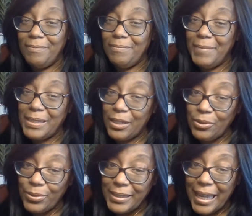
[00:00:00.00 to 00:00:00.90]

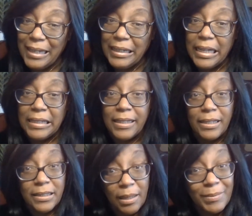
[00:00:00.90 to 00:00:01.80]
misunderstandings
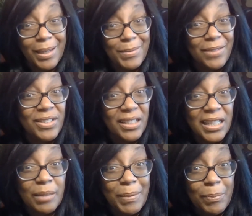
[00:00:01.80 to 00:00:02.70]
and sometimes even a
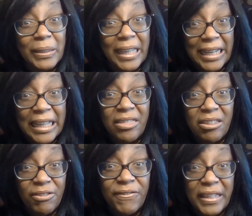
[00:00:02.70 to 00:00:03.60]
lot of people getting in
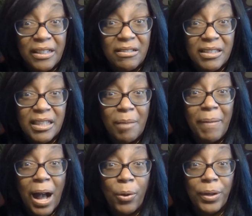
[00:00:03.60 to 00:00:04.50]
their feels
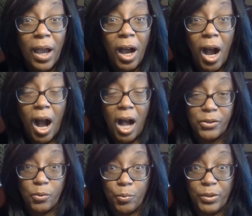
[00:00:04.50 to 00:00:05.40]
about
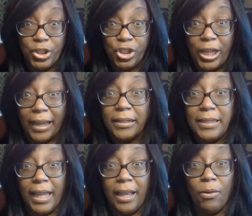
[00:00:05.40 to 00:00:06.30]
us
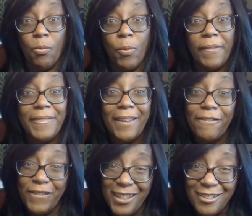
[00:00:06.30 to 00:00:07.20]
rejecting what they
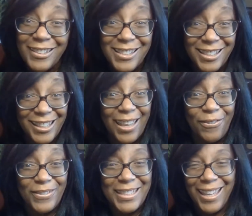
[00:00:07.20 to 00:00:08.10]
feel is a
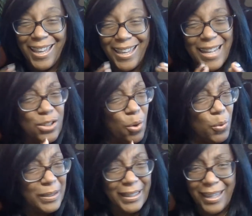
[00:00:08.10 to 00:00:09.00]
gift. And I
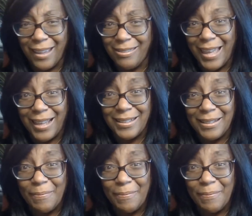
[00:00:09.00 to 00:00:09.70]
totally get that.